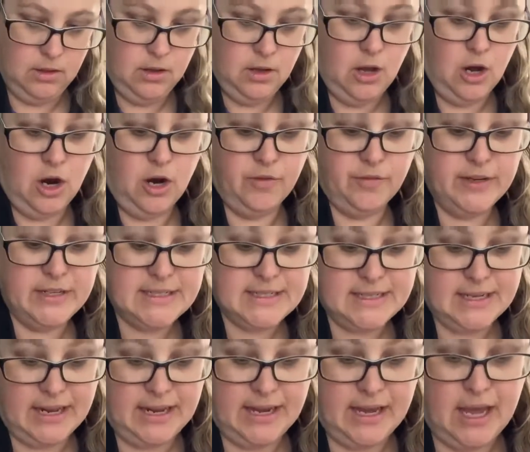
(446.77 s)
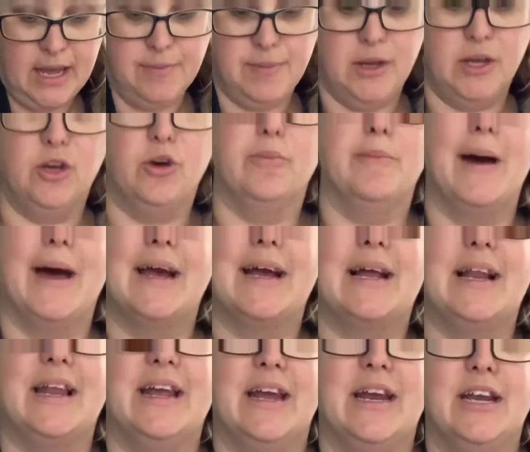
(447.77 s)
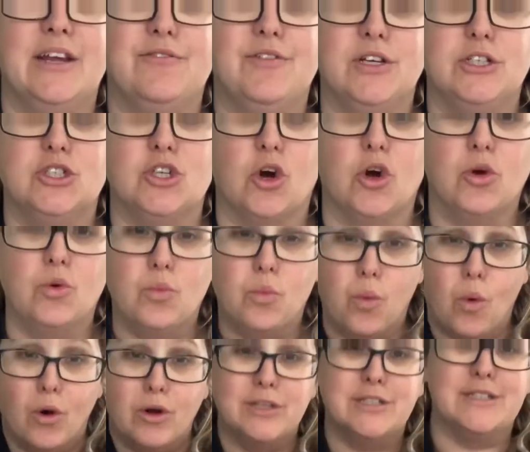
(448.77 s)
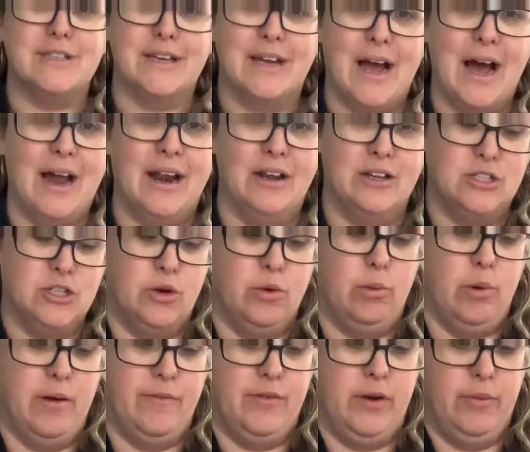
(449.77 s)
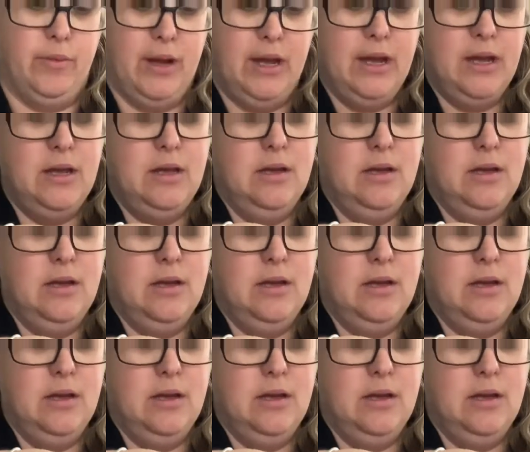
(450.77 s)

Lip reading: Obviously keeping your mat clean if you don't want the colour to go everywhere.